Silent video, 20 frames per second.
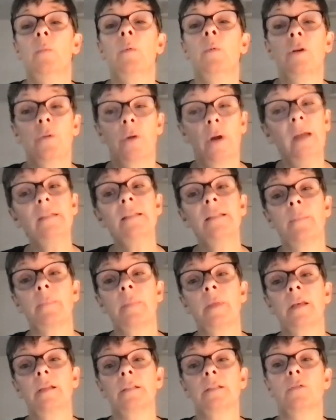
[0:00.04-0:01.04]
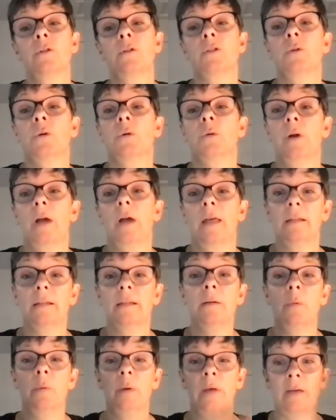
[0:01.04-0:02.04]
we create something, it's a virtual reality.
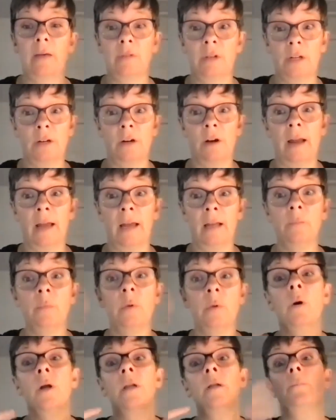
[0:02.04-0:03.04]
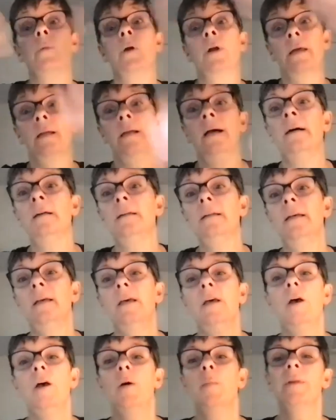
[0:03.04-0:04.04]
When we have it in our head and we want to bring it out.
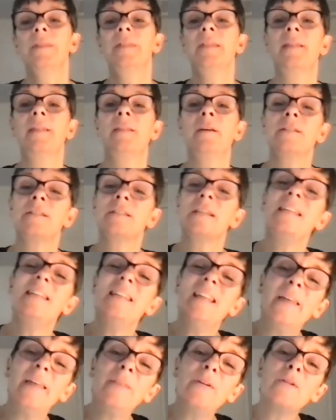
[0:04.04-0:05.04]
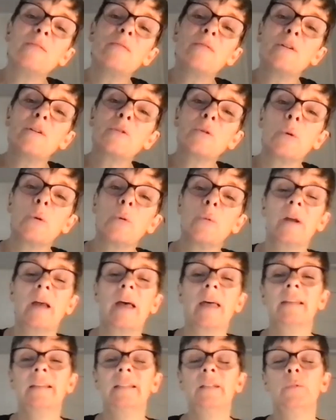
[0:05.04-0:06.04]
But then there's another virtual
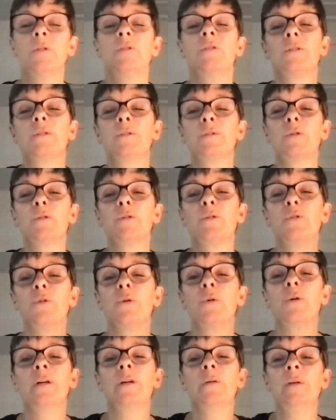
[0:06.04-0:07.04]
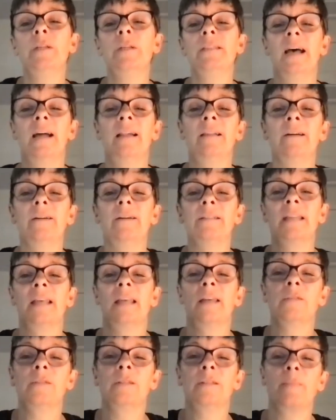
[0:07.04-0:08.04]
reality, which is the story we tell
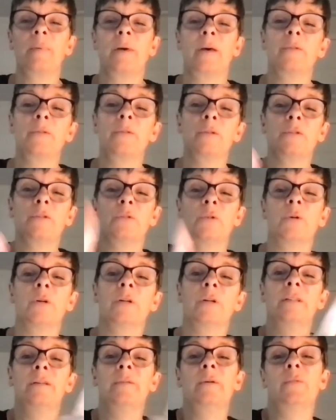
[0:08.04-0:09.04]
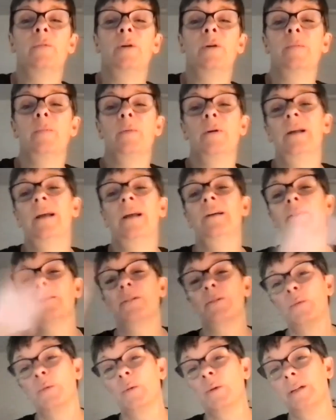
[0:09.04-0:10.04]
ourselves about the story that we want to bring out into
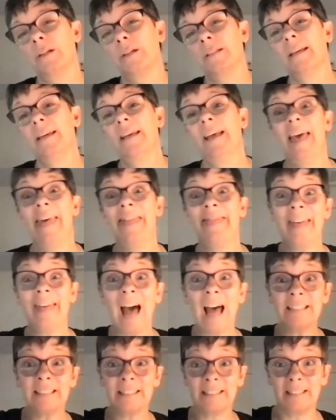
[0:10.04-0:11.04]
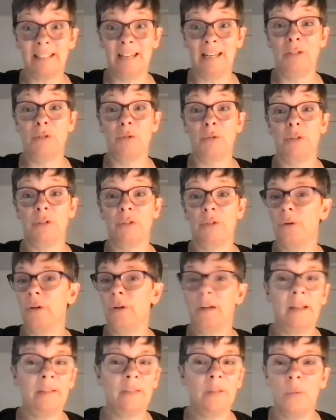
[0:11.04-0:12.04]
the world. And that's the dangerous story,
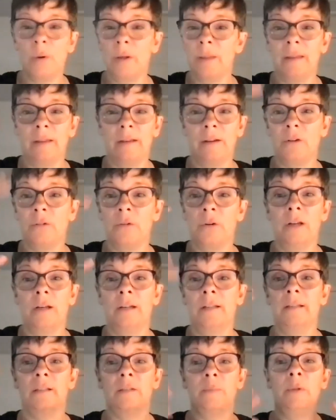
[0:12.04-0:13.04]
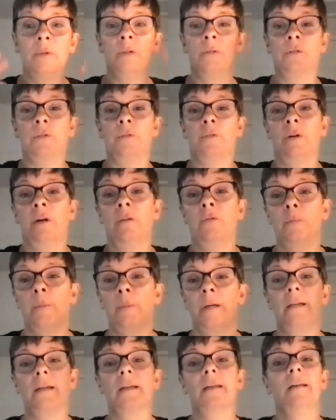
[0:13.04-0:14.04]
not the one that you're creating that's beautiful for everybody,